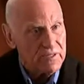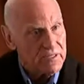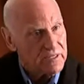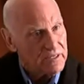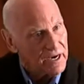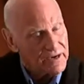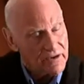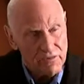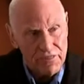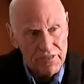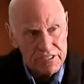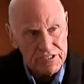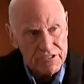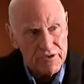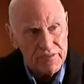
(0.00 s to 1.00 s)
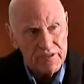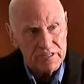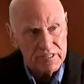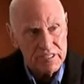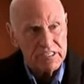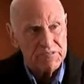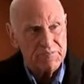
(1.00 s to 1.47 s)
No, I don't think so. I think
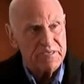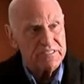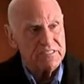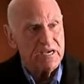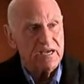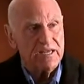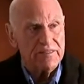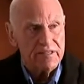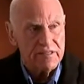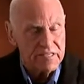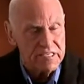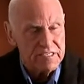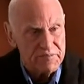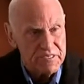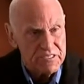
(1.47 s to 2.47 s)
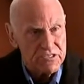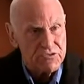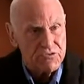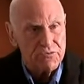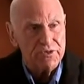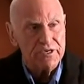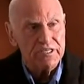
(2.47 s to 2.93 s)
these pieces. I think these
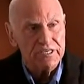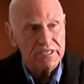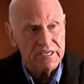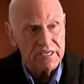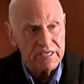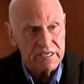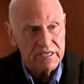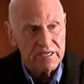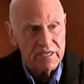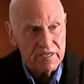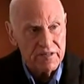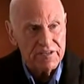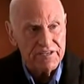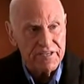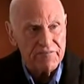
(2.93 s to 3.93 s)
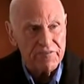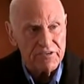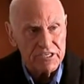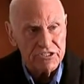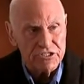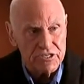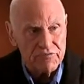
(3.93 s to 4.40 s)
pieces really need the
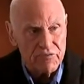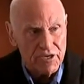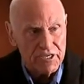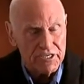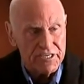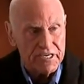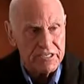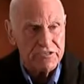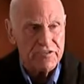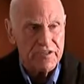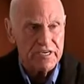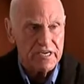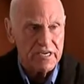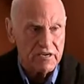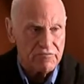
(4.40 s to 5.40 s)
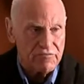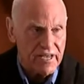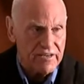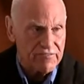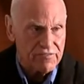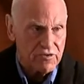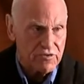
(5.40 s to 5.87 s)
definition of architecture. They need a
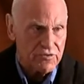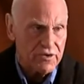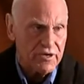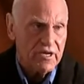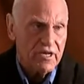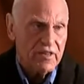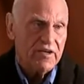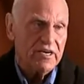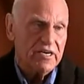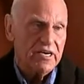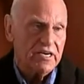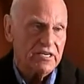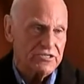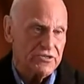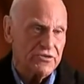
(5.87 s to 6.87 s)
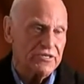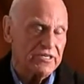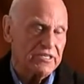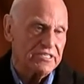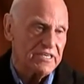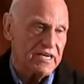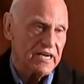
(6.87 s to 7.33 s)
flat floor. They need a certain
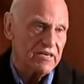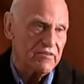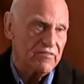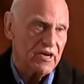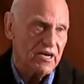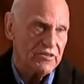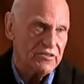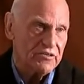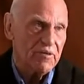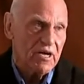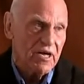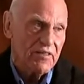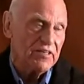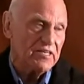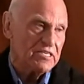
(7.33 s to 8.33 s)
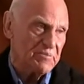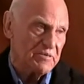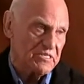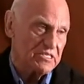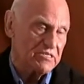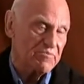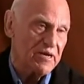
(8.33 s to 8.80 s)
contained volume. I think these
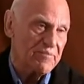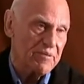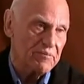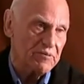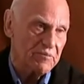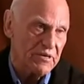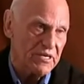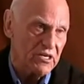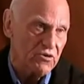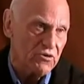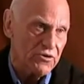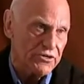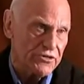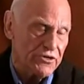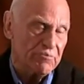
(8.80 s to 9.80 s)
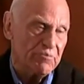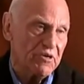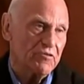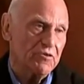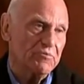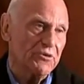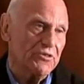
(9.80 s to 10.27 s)
pieces might be able to be in a courtyard, but
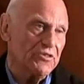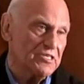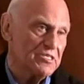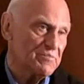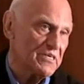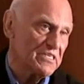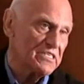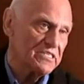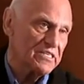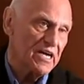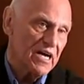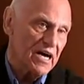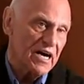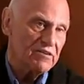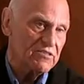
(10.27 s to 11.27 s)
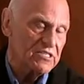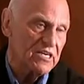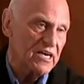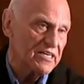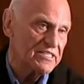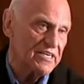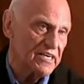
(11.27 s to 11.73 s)
if you put these pieces
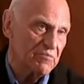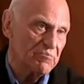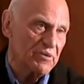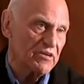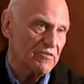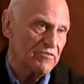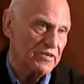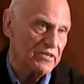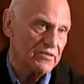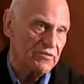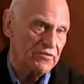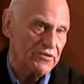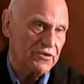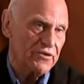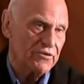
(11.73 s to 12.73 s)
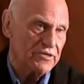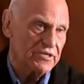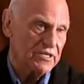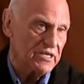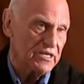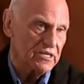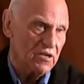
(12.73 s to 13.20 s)
outside, say in the big field, they're going
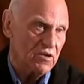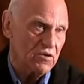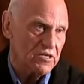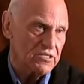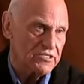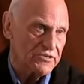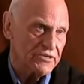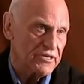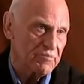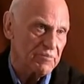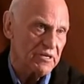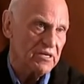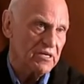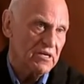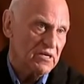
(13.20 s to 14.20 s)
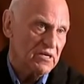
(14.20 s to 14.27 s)
to get lost. They're going to be.